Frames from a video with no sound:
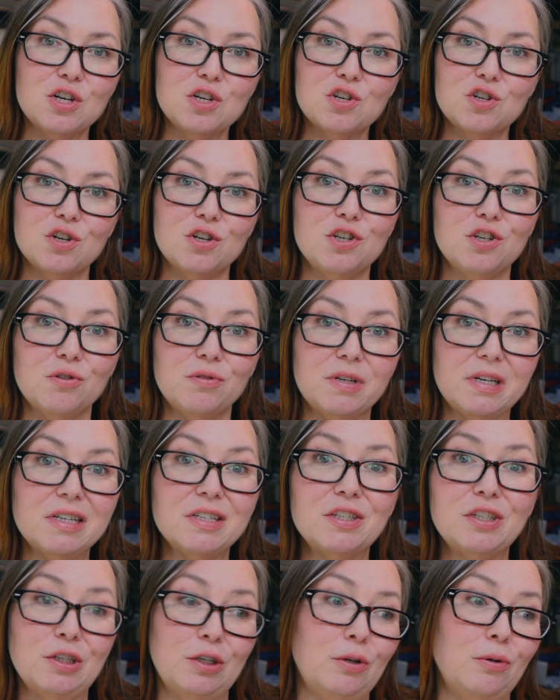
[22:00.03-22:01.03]
should you
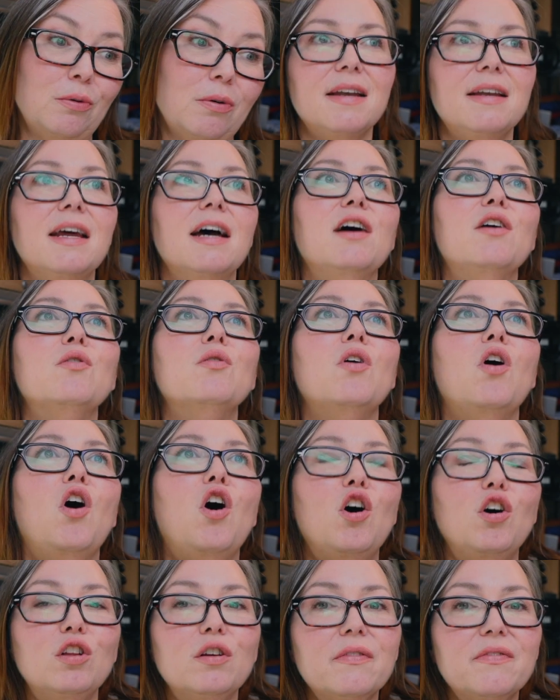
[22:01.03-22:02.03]
need to. Now,
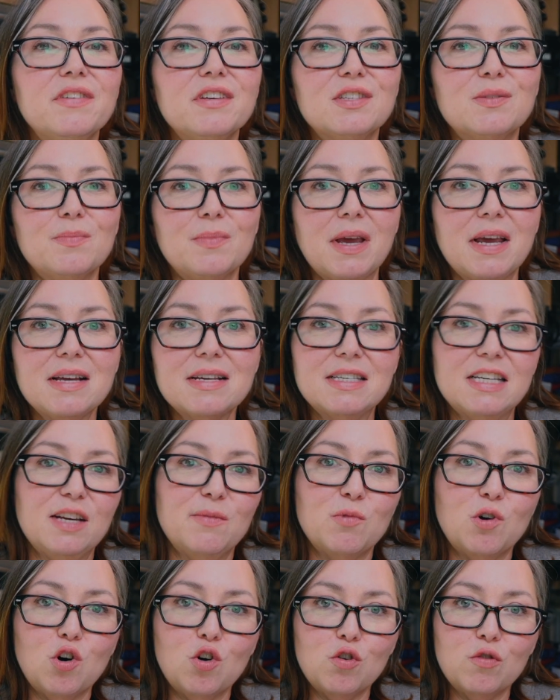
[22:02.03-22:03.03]
all of this may
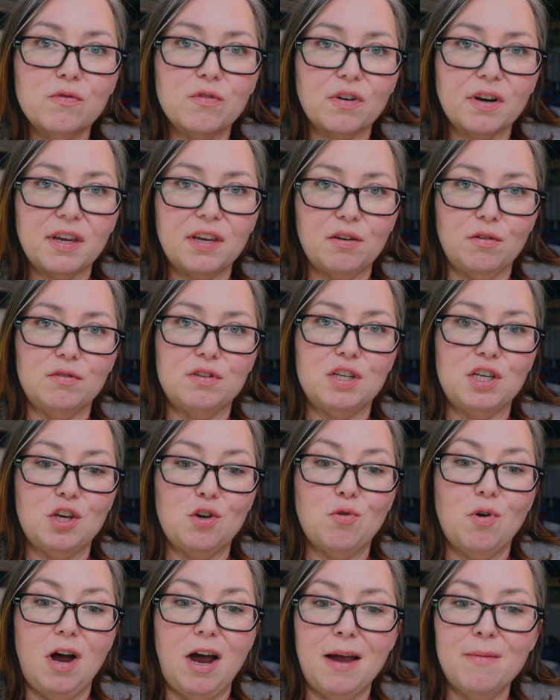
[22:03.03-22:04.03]
seem overkill to
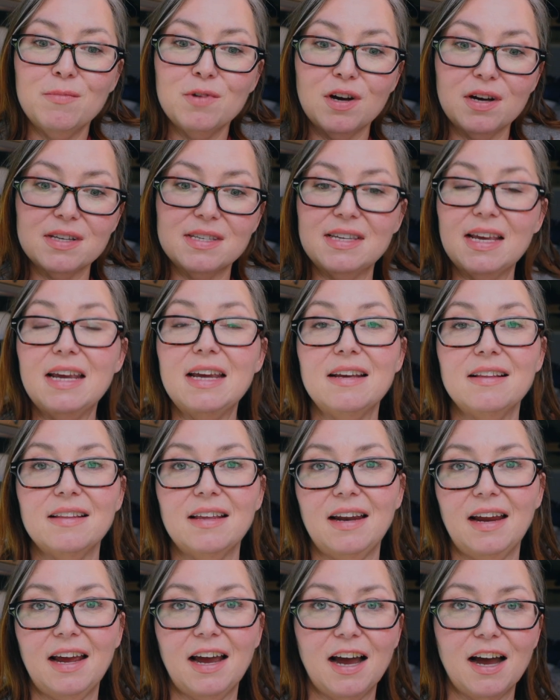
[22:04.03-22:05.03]
you. I'm not saying
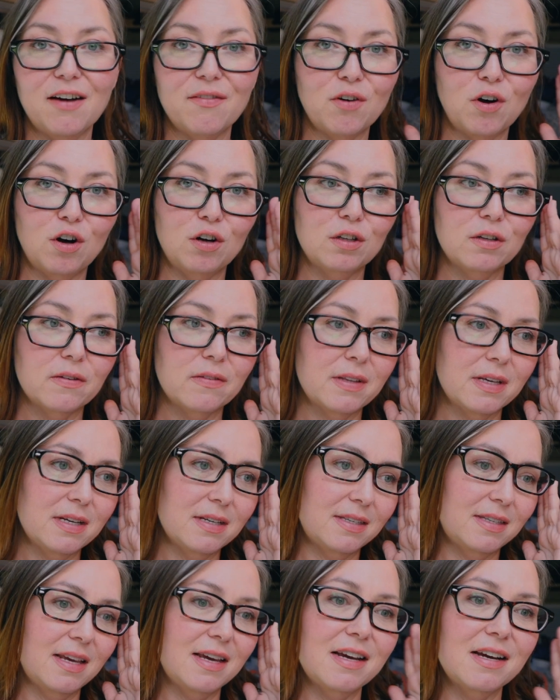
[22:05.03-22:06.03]
that I have all of
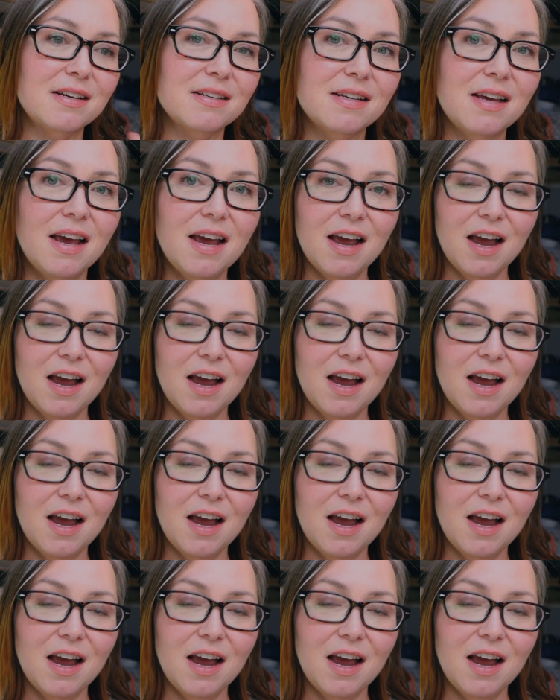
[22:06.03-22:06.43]
these things.